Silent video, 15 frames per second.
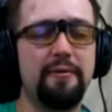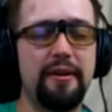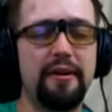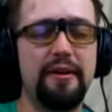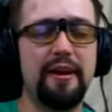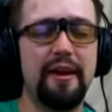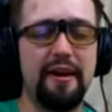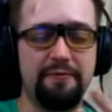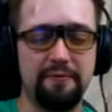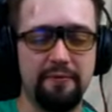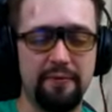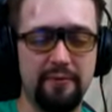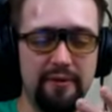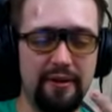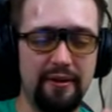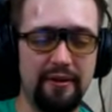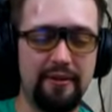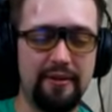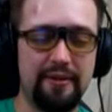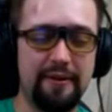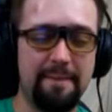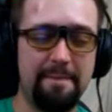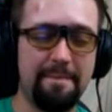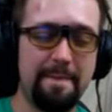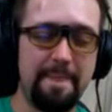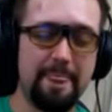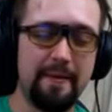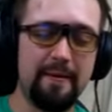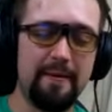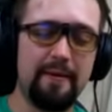guy for
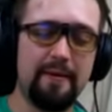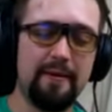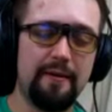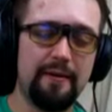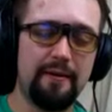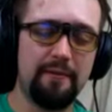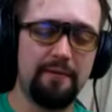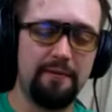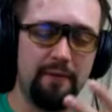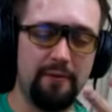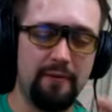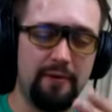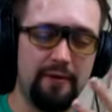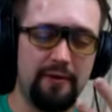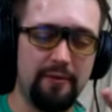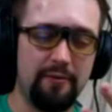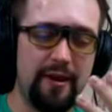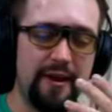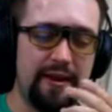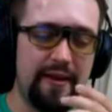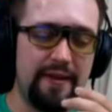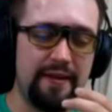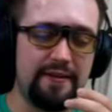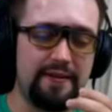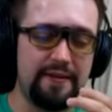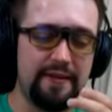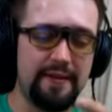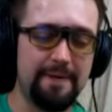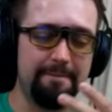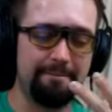the way he's,
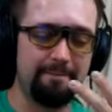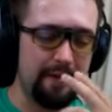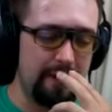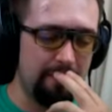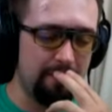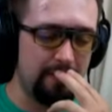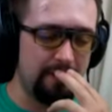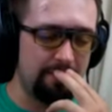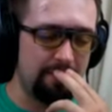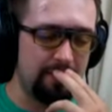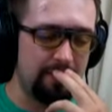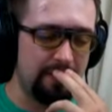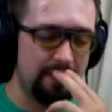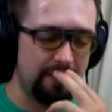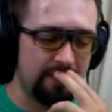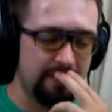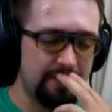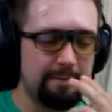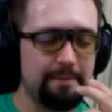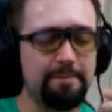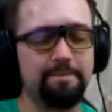how do I put this?